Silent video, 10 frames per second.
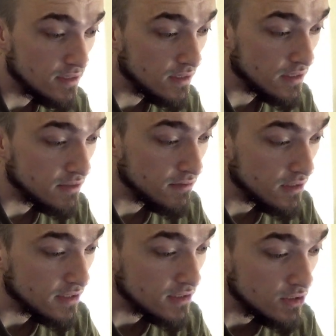in life you
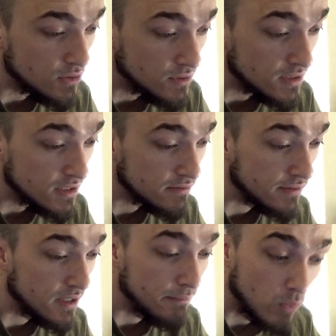like to do can definitely
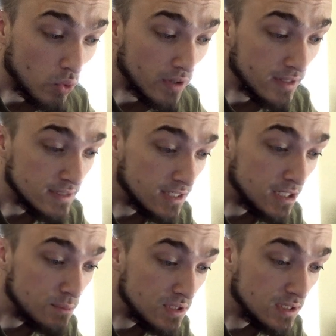get boring at
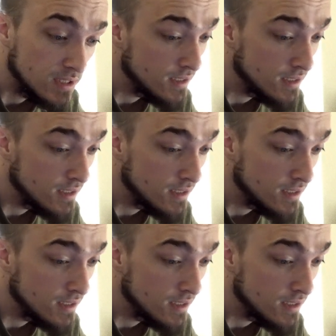times.